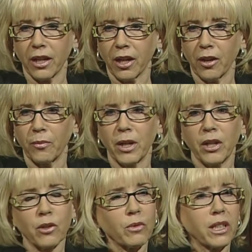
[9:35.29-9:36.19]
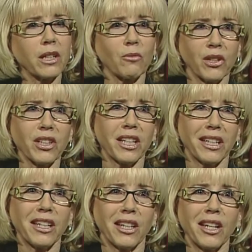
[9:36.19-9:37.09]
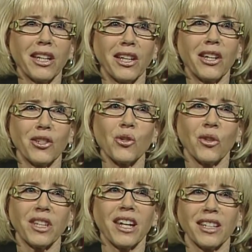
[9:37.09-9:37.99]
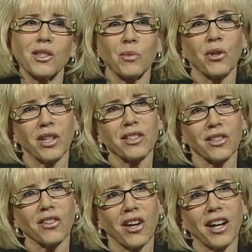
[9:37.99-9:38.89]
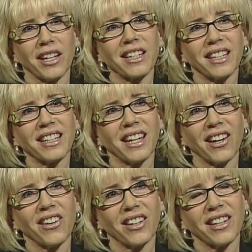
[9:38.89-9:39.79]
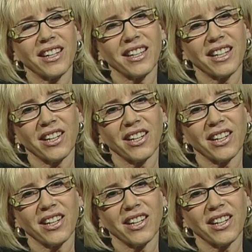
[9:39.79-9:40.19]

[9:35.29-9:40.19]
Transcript: Um, really, really I- enjoyed that experience yeah, a lot. Good, good yeah. example,